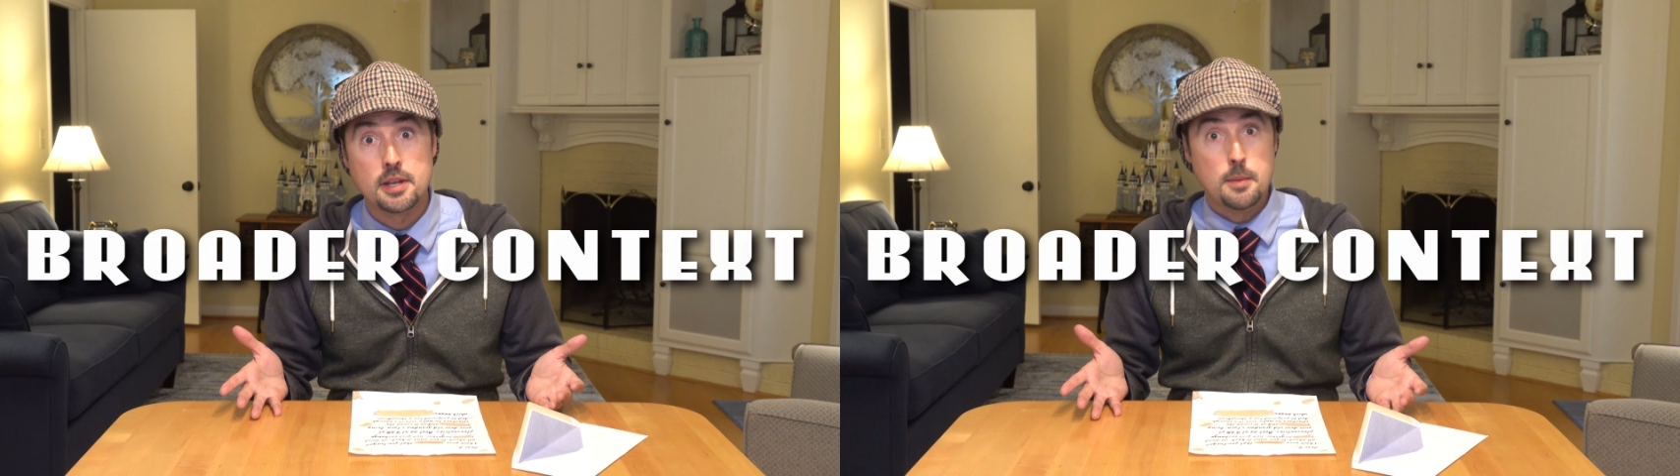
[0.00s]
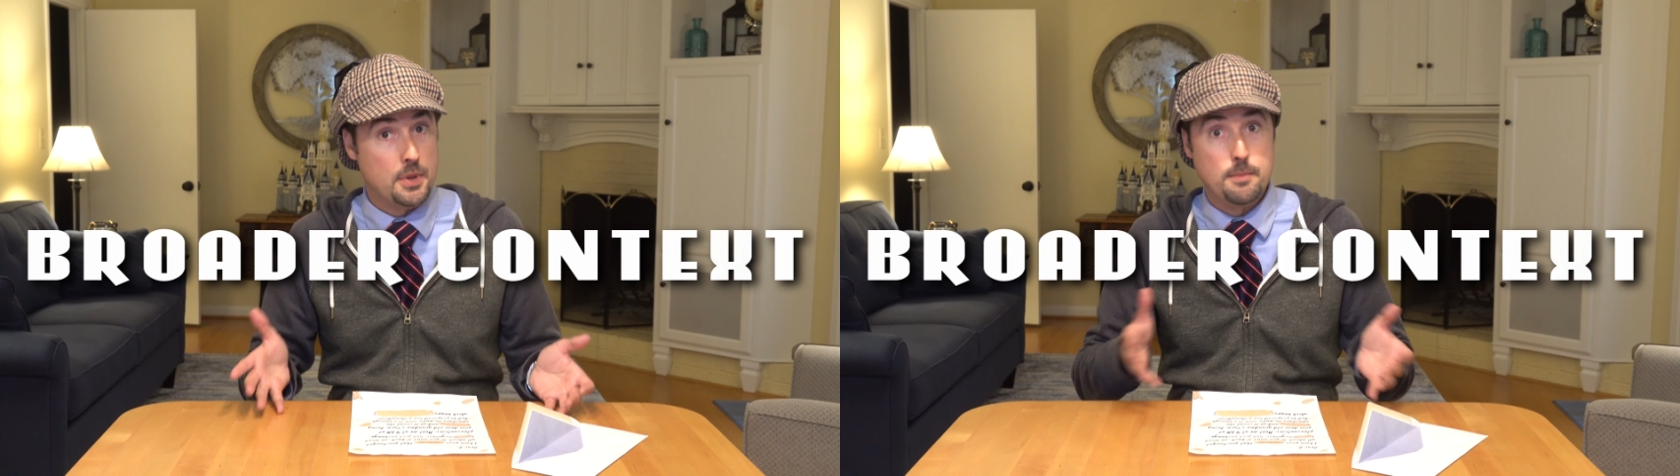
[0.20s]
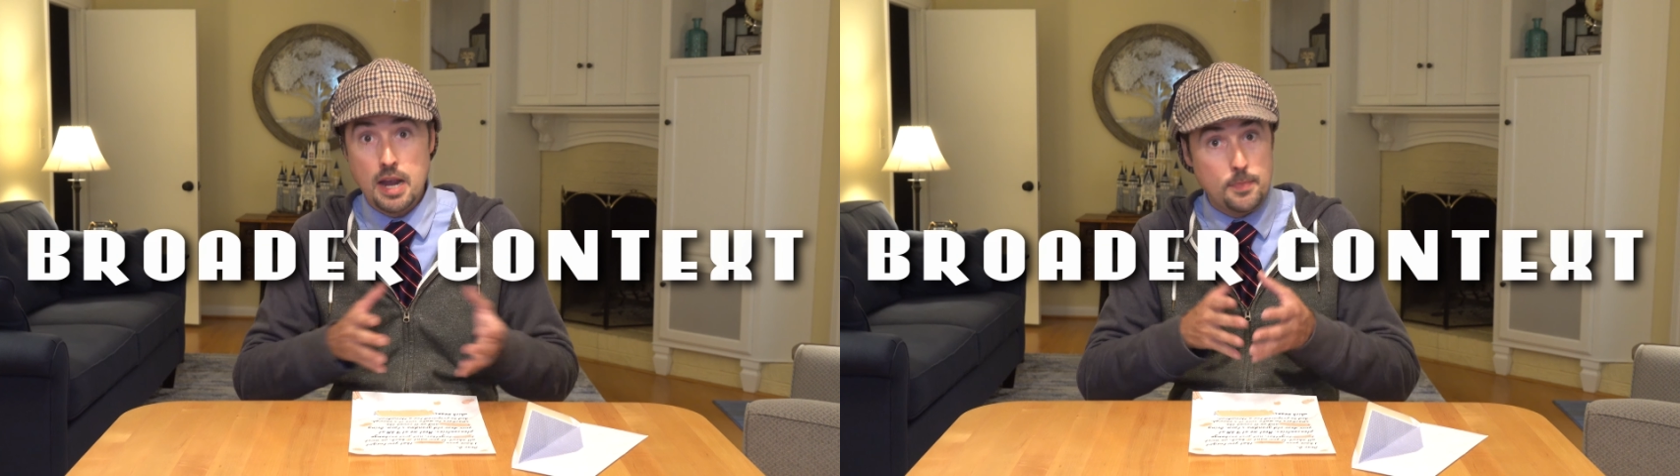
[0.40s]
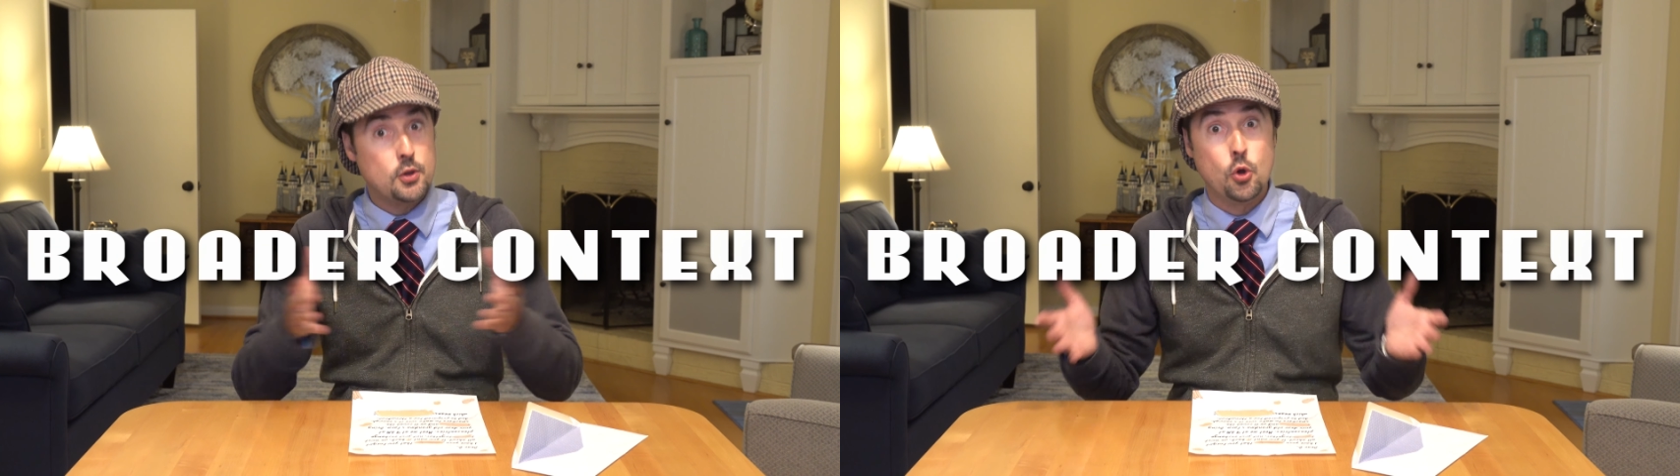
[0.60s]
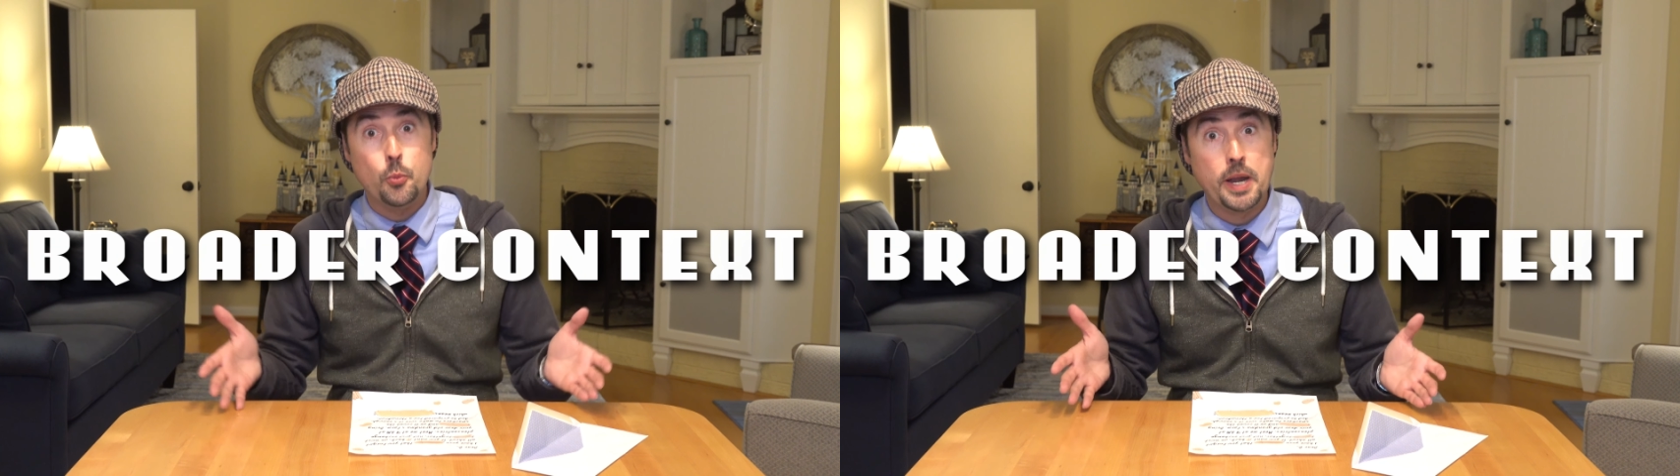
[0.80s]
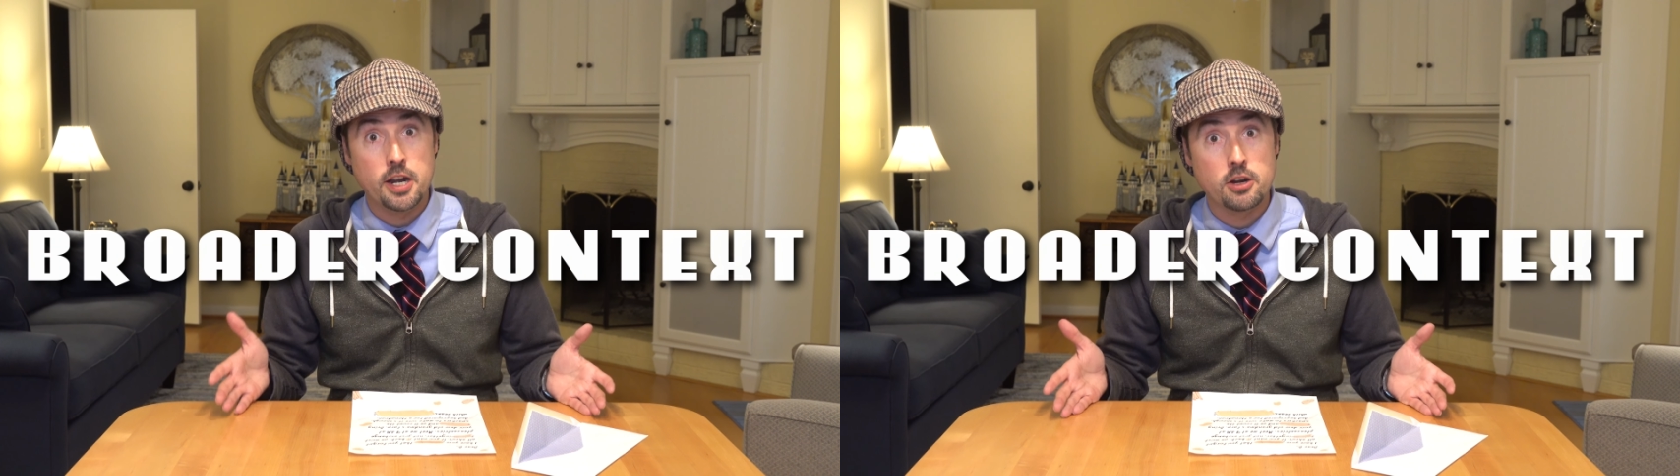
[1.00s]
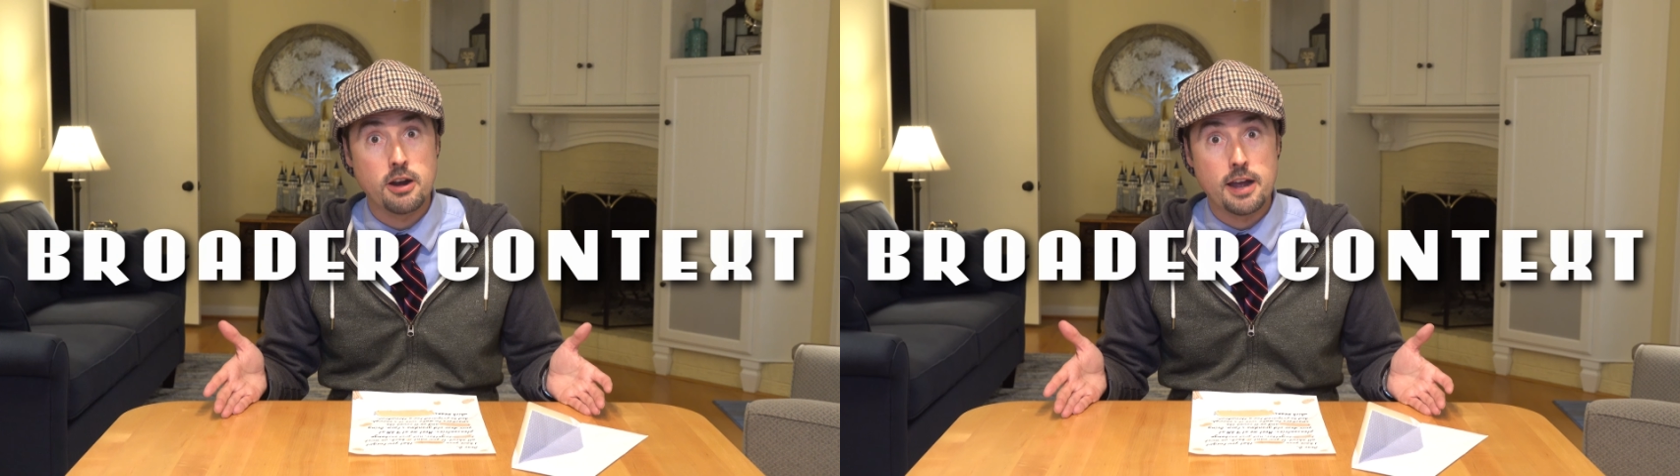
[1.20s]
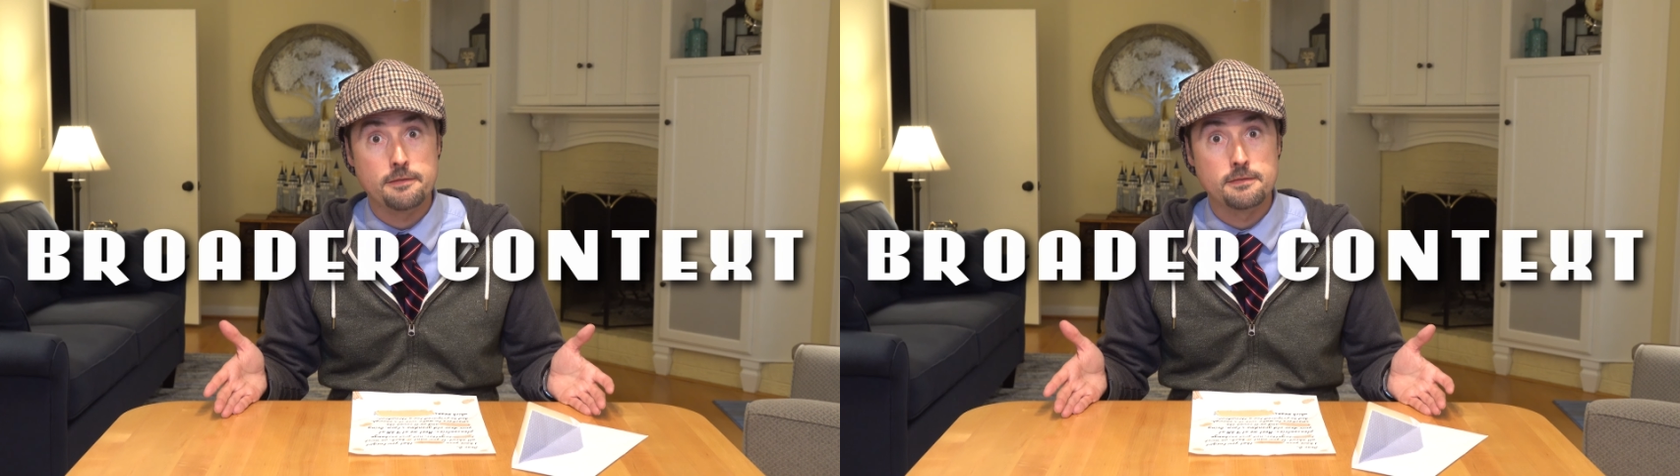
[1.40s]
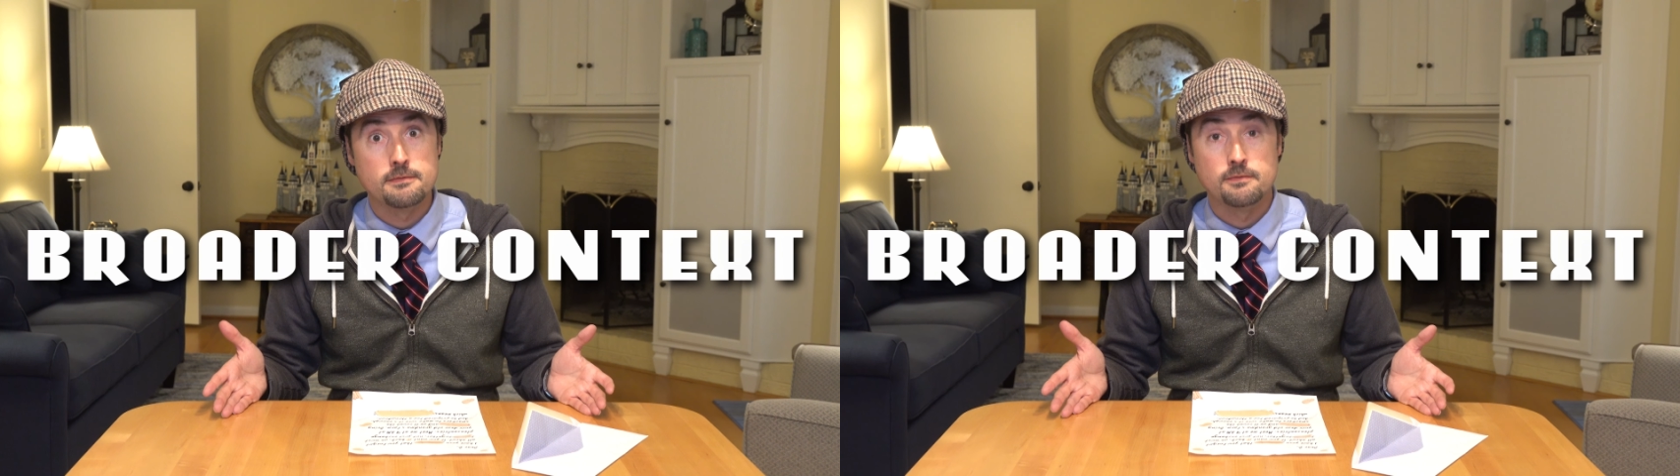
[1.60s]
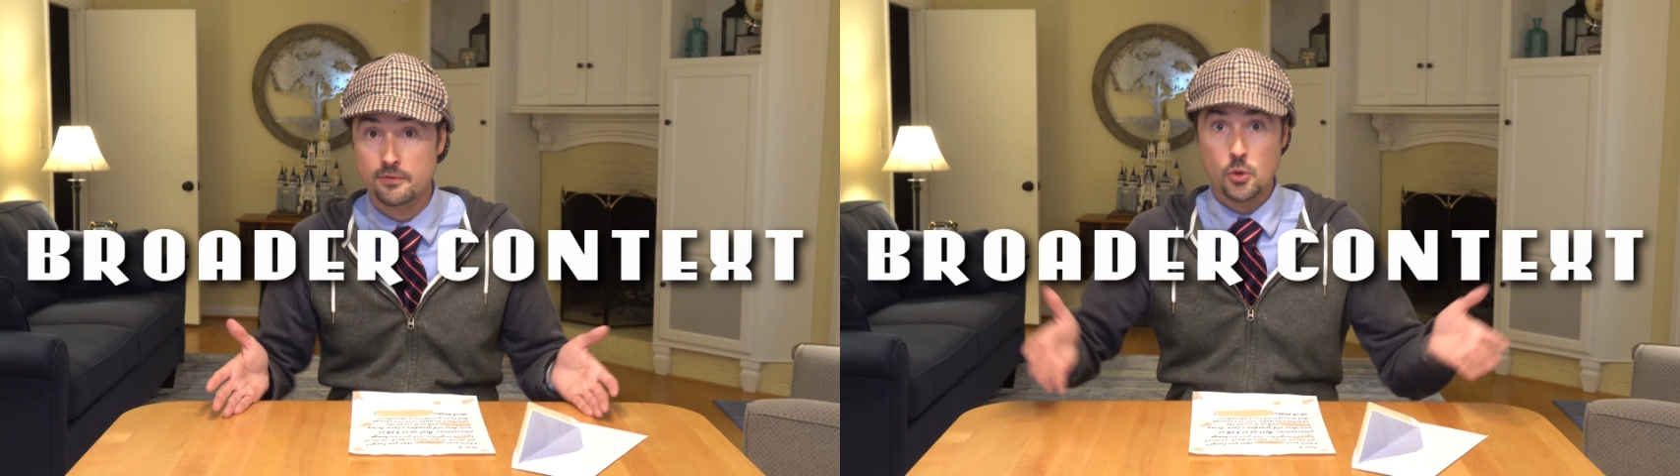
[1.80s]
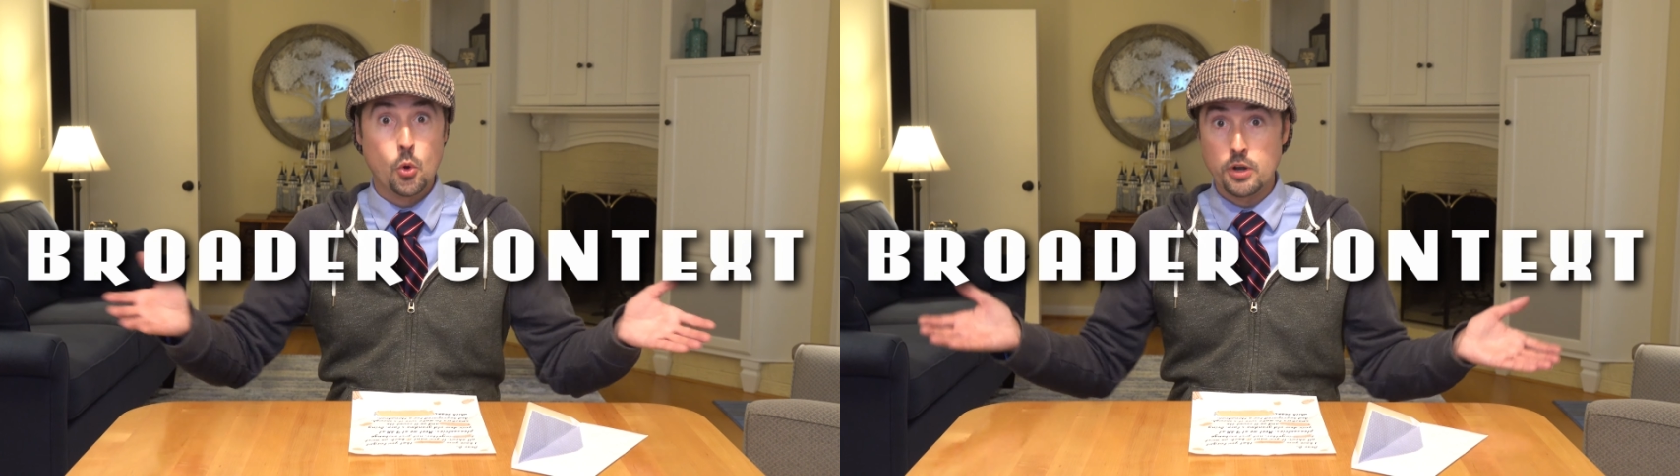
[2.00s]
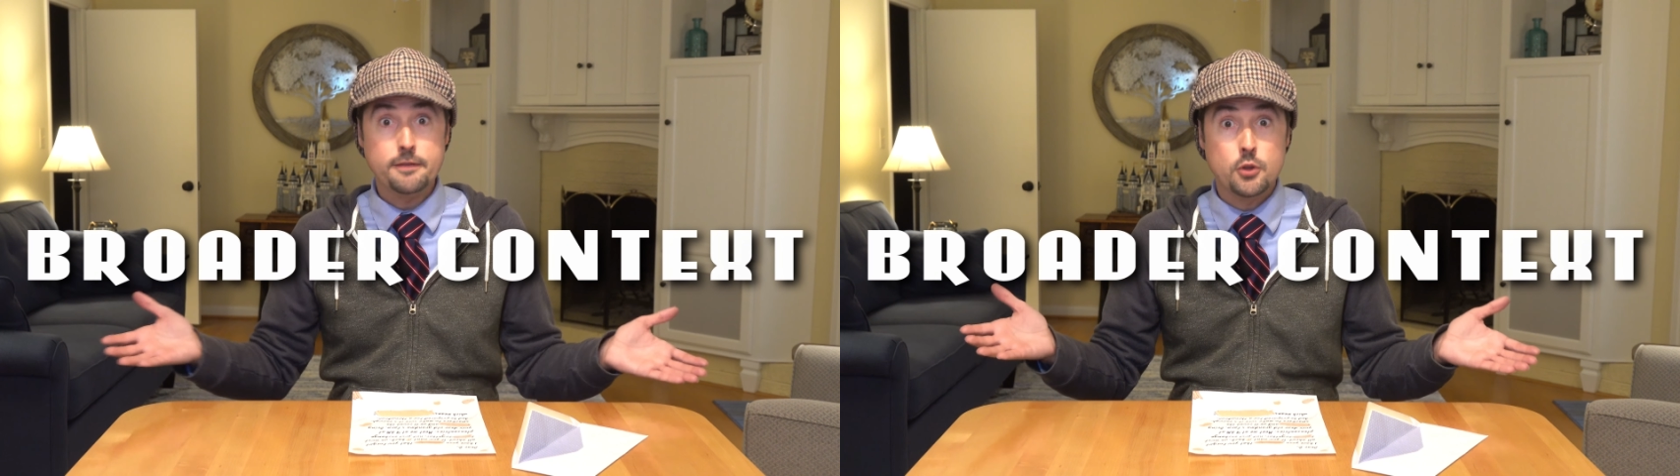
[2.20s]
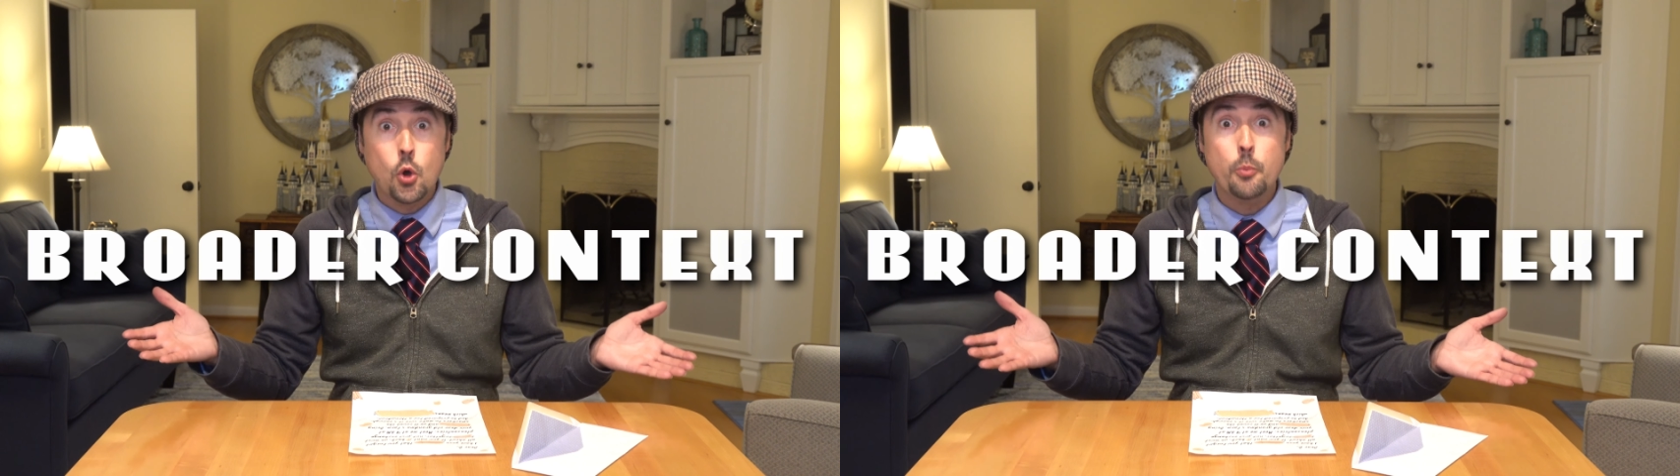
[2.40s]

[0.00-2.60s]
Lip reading: but it might be the whole paragraph, or even the whole